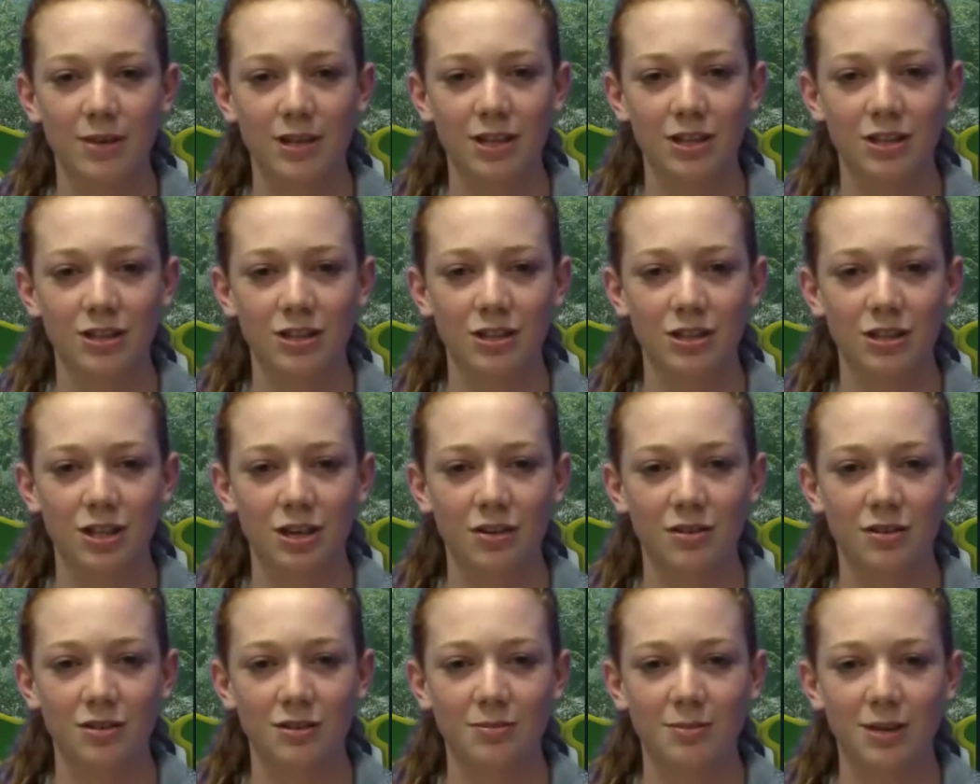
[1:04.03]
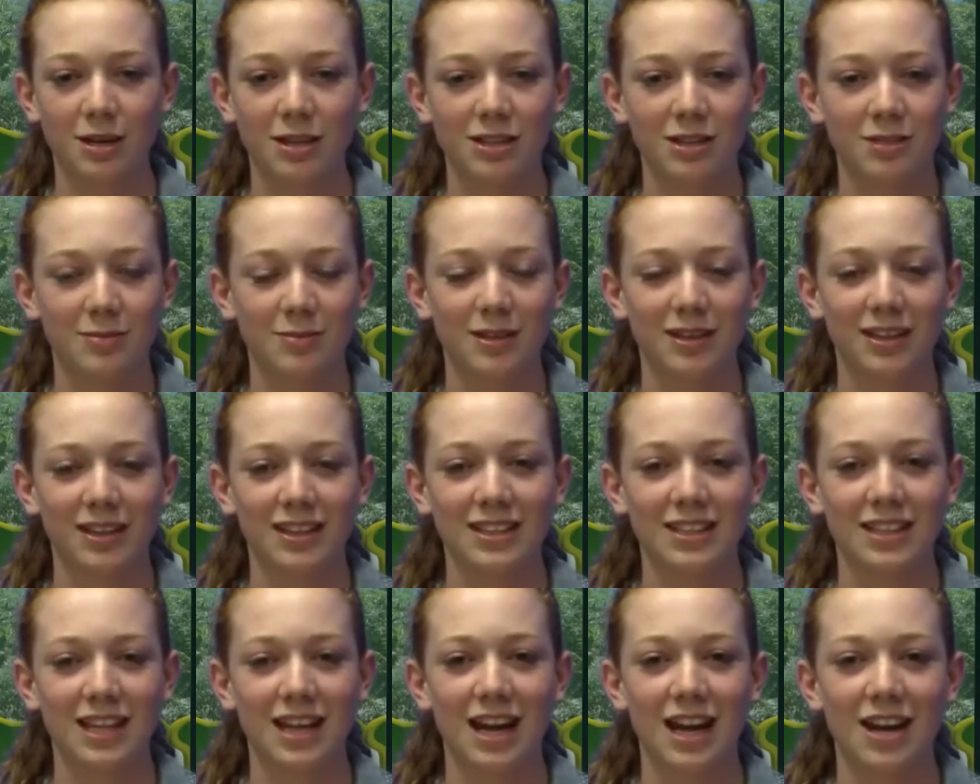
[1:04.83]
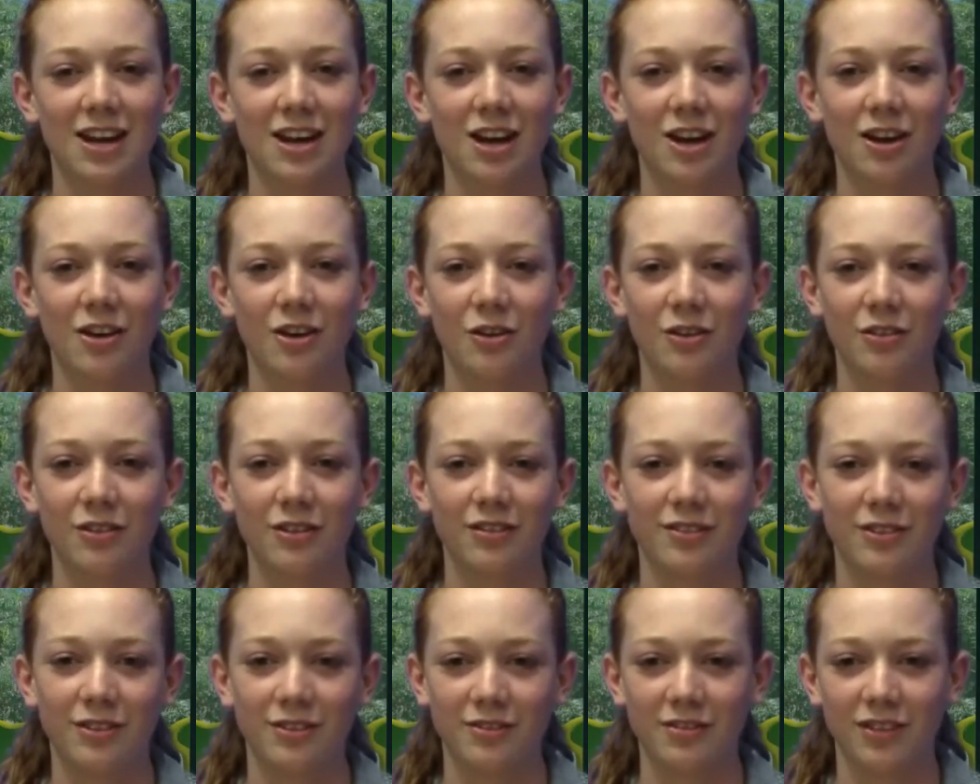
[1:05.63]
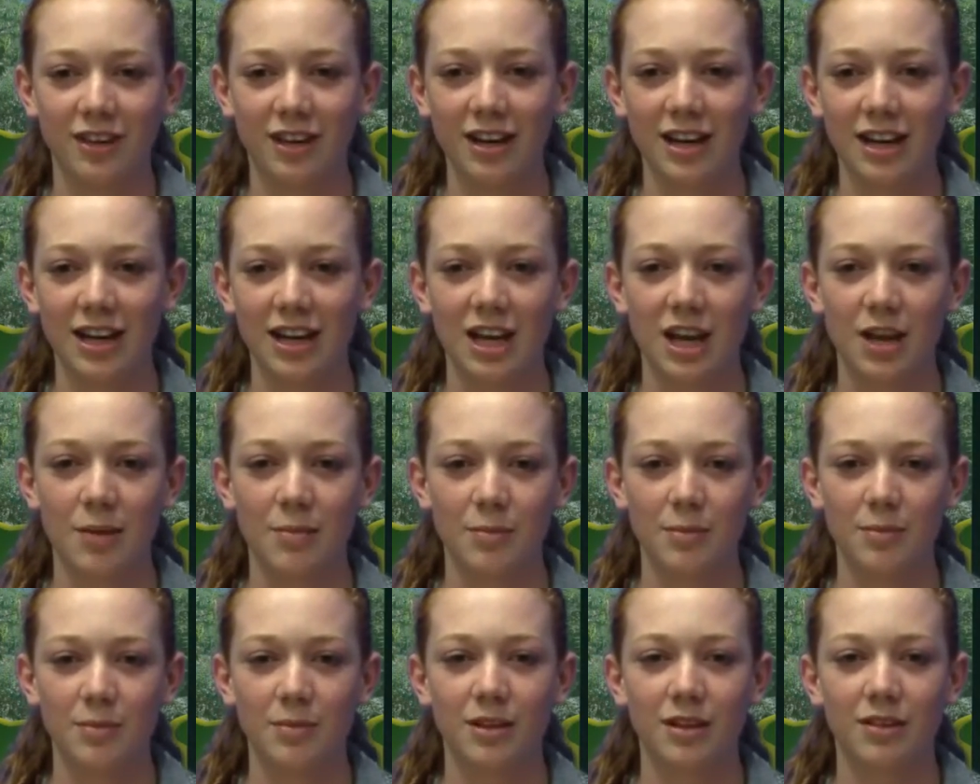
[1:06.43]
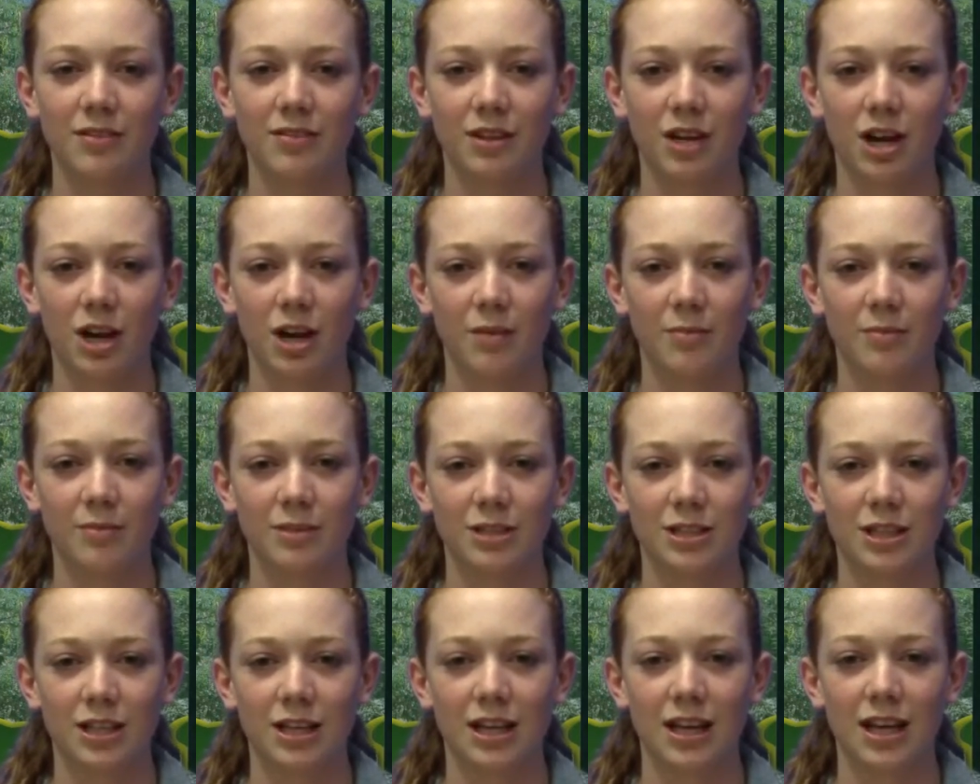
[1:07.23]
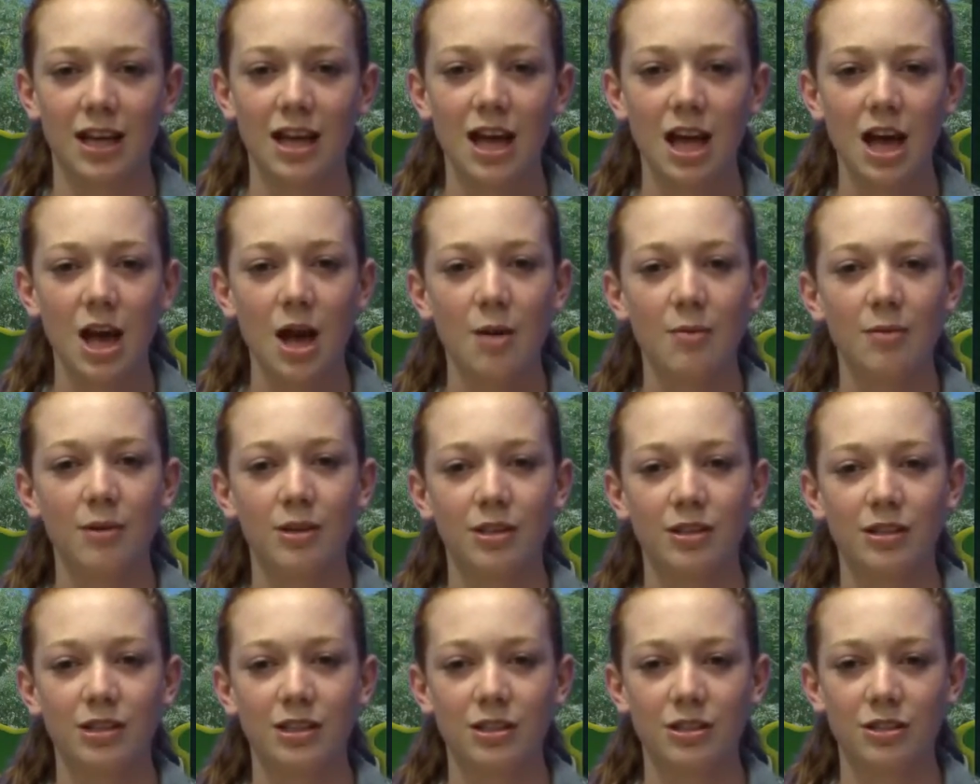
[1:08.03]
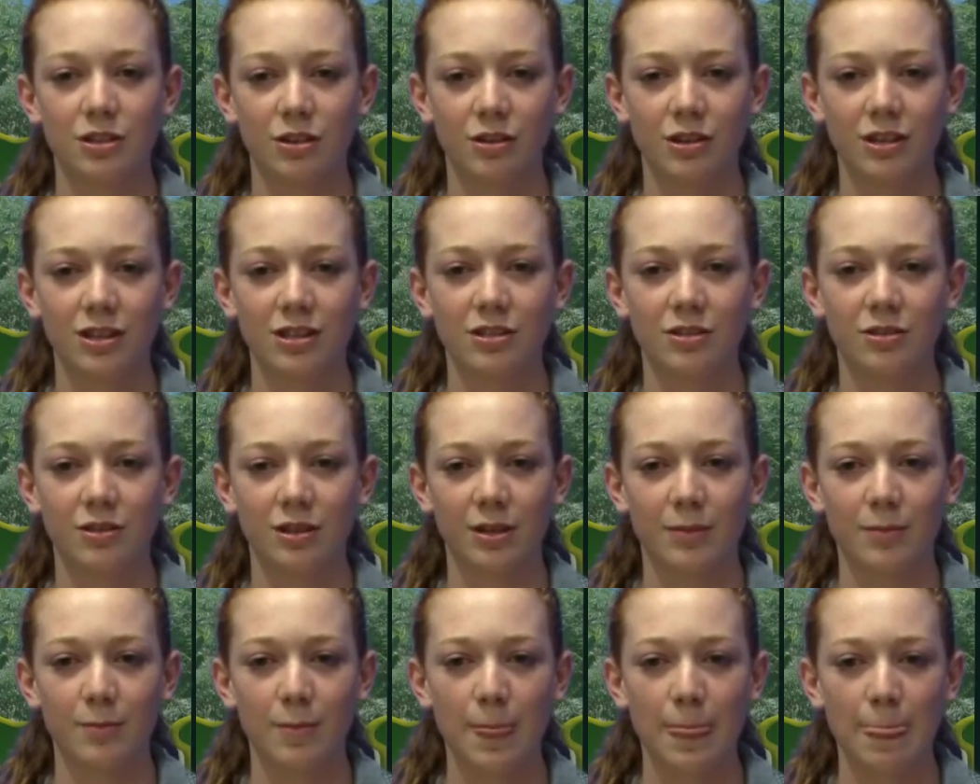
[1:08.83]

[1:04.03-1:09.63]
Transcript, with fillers: pictures, are responsibilities that I not only feel very capable of accomplishing, but enjoy doing.